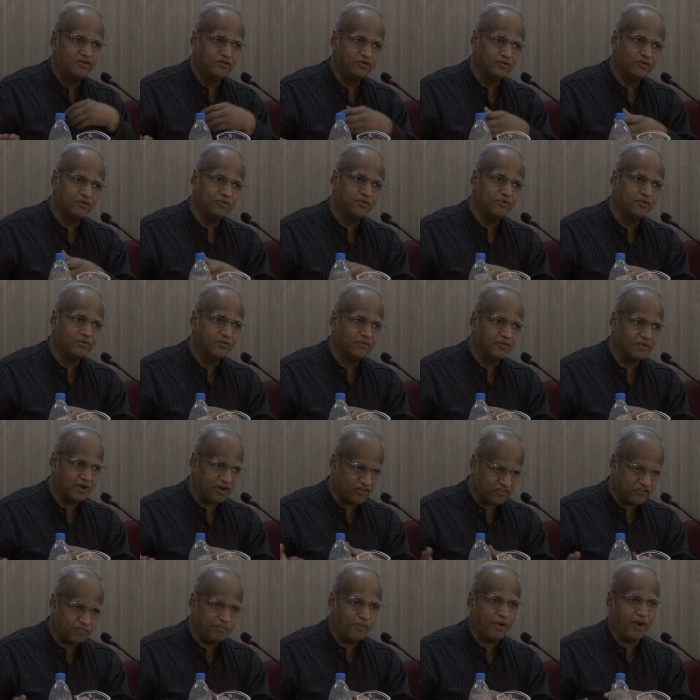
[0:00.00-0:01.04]
to
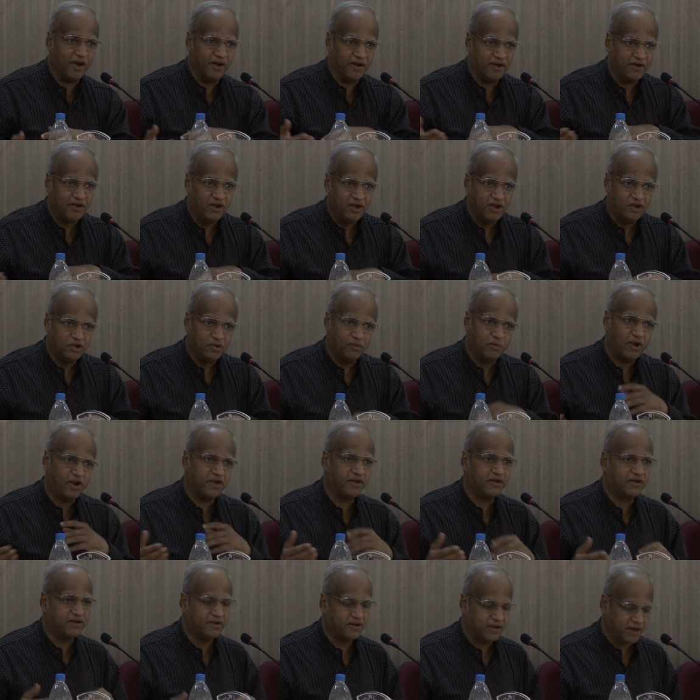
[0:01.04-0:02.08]
respond to
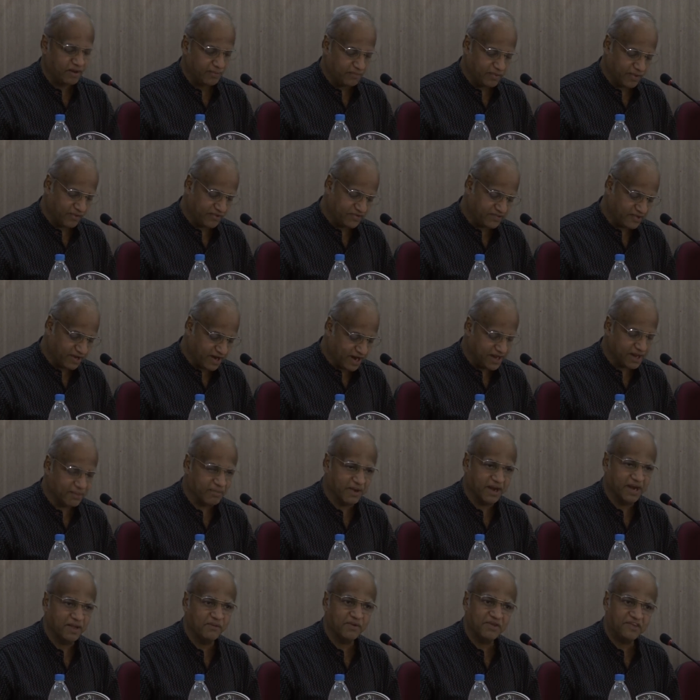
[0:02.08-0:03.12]
what Professor
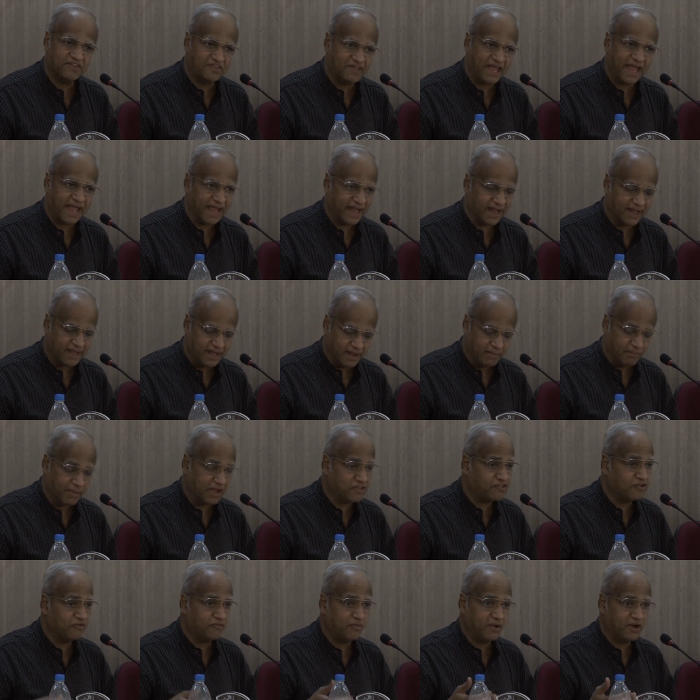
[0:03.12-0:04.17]
Katimani was saying.
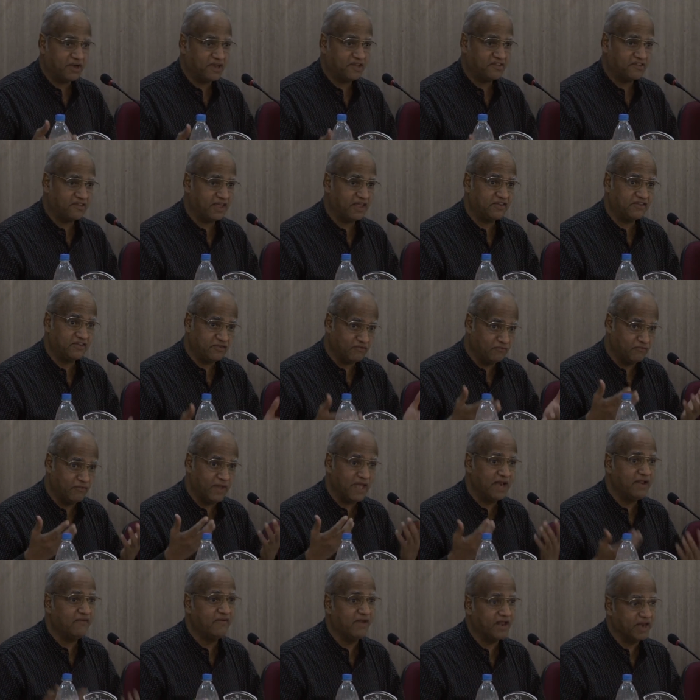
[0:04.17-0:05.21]
Much of what he says is
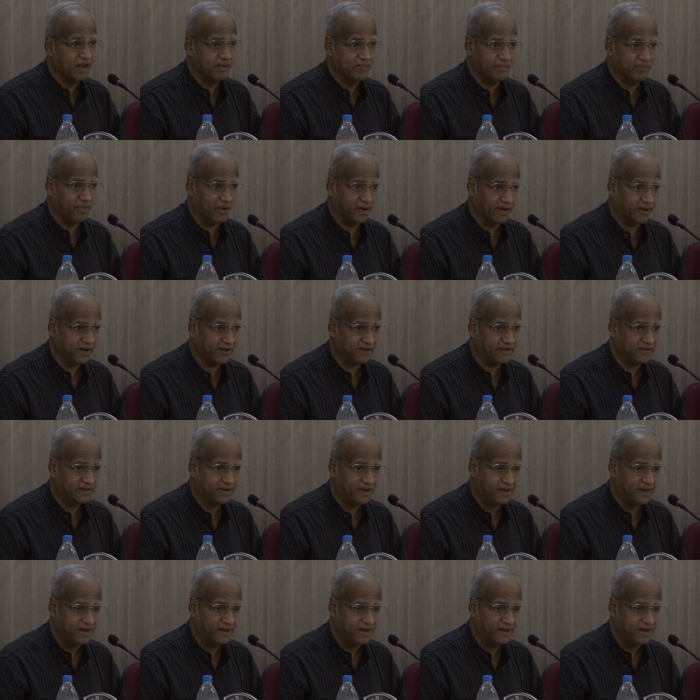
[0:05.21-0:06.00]
very, very important.